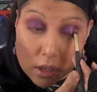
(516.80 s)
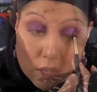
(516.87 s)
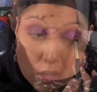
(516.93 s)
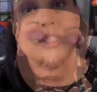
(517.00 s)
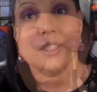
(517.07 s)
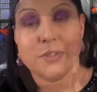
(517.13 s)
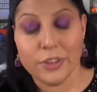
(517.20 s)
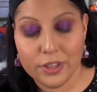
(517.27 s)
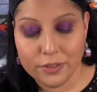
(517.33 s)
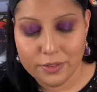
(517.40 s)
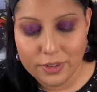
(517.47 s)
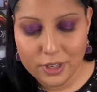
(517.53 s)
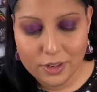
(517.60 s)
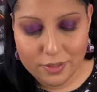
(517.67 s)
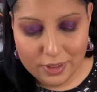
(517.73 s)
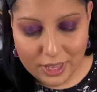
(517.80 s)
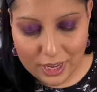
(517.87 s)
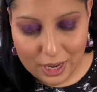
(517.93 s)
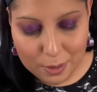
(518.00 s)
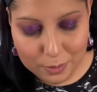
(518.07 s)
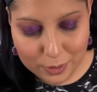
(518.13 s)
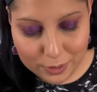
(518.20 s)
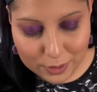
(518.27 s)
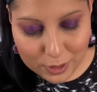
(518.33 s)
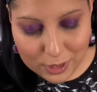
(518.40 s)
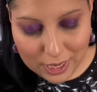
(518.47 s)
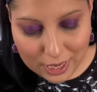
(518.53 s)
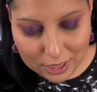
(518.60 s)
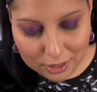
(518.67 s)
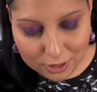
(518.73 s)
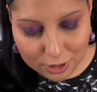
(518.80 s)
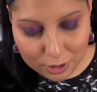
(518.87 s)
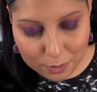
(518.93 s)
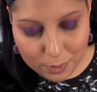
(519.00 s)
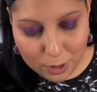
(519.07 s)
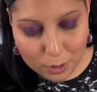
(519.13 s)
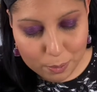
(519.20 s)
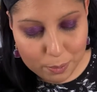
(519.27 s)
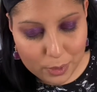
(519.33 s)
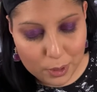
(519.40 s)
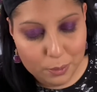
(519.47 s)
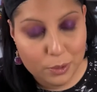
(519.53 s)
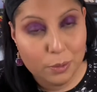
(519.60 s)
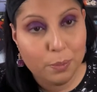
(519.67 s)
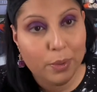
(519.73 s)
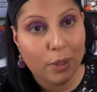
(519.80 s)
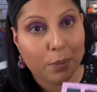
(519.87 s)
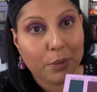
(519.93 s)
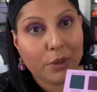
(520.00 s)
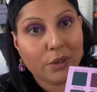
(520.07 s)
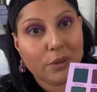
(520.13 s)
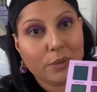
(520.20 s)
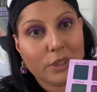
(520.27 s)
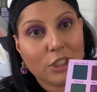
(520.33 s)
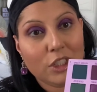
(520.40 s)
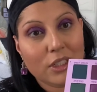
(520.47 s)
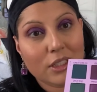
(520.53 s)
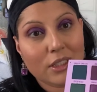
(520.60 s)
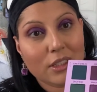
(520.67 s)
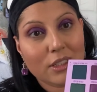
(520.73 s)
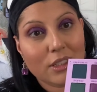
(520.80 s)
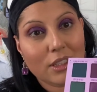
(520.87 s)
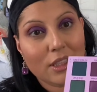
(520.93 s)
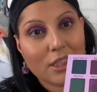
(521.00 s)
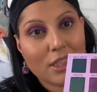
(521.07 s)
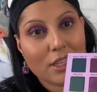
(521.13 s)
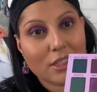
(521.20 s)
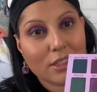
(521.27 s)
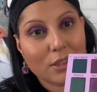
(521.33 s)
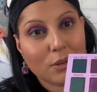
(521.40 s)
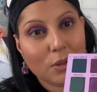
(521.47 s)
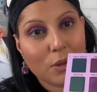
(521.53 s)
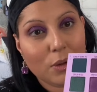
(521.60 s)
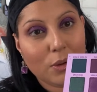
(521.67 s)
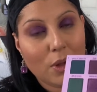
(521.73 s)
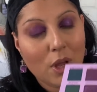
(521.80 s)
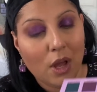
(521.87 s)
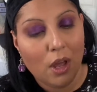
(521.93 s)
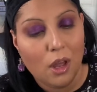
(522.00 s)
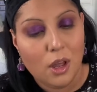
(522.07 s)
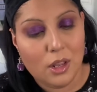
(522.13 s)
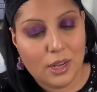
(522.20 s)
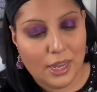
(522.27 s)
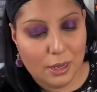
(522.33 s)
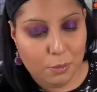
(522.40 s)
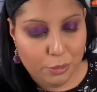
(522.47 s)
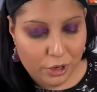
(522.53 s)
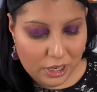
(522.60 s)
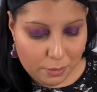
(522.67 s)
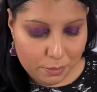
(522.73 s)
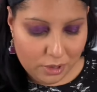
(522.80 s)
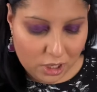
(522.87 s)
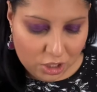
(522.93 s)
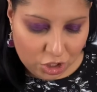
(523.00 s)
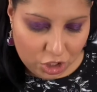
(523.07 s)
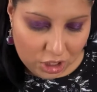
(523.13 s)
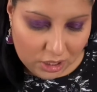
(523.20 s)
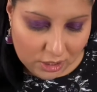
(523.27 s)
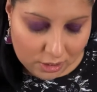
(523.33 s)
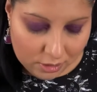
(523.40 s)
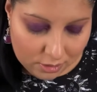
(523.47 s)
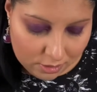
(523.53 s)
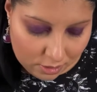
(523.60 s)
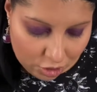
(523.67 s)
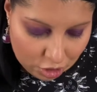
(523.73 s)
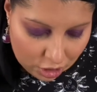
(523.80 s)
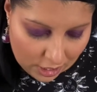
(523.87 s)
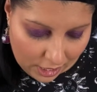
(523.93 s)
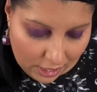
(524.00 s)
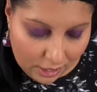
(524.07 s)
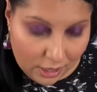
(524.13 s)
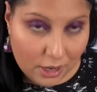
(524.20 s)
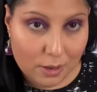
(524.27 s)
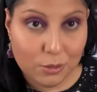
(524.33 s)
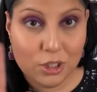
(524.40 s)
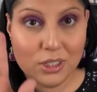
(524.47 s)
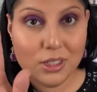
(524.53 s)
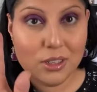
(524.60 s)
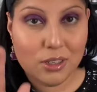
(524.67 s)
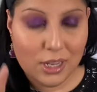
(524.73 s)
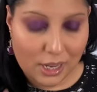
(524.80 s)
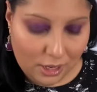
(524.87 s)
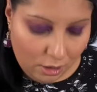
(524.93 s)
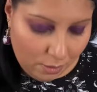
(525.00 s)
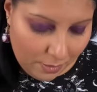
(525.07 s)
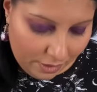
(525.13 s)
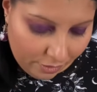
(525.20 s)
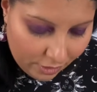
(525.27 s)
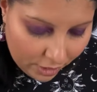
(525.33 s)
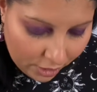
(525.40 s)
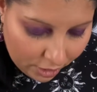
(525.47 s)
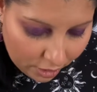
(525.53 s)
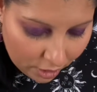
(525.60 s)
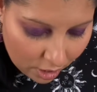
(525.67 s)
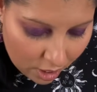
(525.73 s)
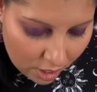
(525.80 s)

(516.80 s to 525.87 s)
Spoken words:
Just for the fun of it, I'm going to add a little bit of Bubble, which is this like pretty peachy shade, and I'm just gonna take it on my finger,